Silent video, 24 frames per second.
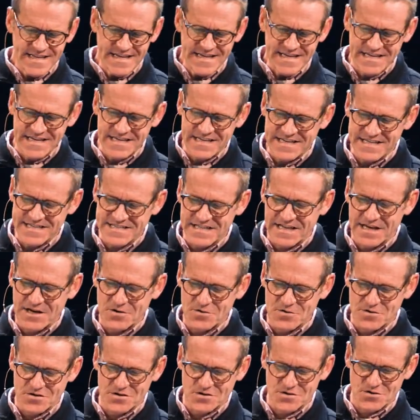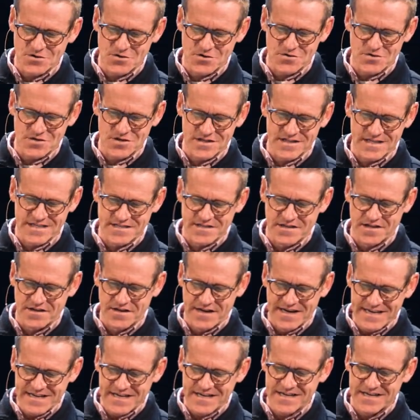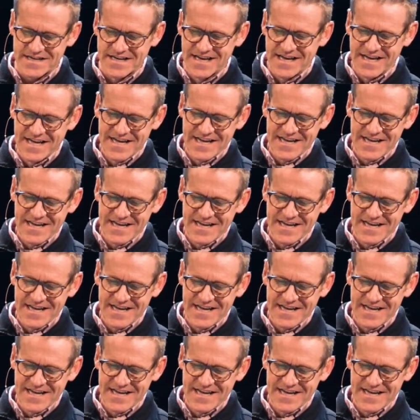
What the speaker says: in his letter to the church in Thessalonica.